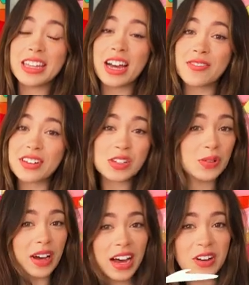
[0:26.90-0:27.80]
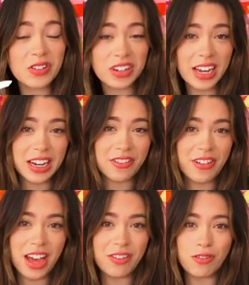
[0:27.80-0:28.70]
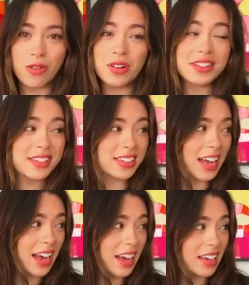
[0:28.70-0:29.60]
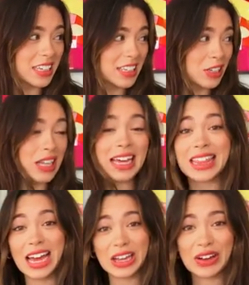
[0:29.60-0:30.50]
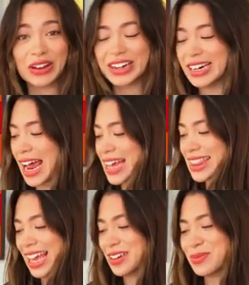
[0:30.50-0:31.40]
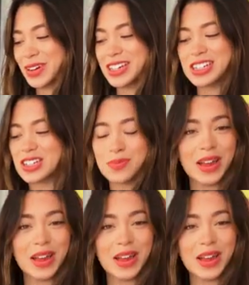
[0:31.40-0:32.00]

the oven to 180 fan forced and we let that go. And then we just